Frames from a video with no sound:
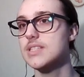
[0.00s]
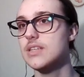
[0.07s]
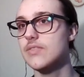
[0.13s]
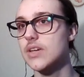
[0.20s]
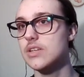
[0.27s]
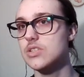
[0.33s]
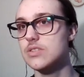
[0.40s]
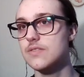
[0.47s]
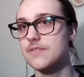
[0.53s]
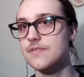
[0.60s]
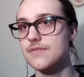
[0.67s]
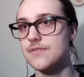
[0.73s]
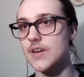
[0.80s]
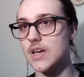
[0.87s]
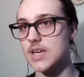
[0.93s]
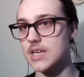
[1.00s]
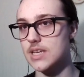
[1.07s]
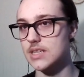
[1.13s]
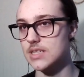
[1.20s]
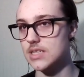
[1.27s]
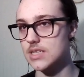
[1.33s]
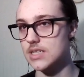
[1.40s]
to see if I can just
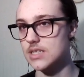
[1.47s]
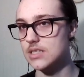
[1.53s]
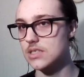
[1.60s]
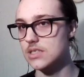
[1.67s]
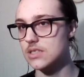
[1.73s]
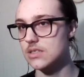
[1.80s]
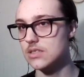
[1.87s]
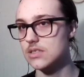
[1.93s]
find it.